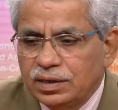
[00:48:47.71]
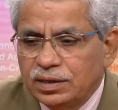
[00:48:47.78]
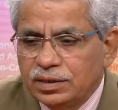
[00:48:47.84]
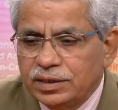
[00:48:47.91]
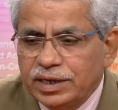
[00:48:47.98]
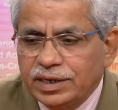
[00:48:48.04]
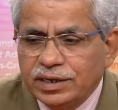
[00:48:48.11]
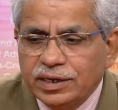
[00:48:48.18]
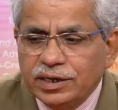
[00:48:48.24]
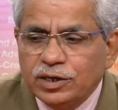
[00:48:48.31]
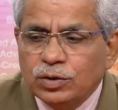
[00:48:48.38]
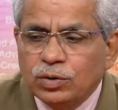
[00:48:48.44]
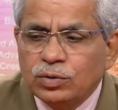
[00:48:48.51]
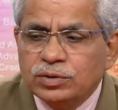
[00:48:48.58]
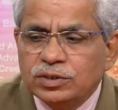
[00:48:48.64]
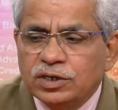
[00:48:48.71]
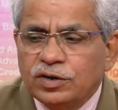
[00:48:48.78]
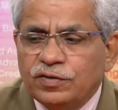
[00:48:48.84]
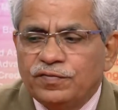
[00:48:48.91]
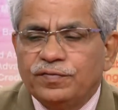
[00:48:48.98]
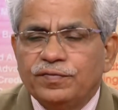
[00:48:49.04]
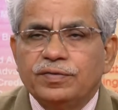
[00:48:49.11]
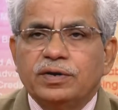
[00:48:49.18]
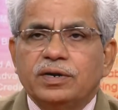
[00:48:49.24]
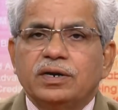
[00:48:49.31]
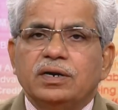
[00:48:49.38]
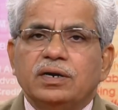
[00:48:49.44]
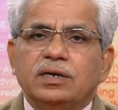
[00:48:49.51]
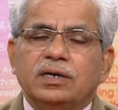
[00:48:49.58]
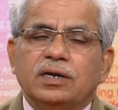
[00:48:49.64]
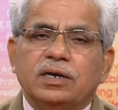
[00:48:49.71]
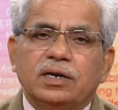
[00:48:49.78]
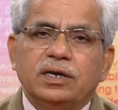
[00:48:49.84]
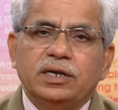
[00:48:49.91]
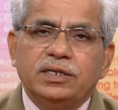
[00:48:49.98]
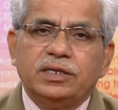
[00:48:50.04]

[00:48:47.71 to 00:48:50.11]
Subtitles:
Then inclusion of in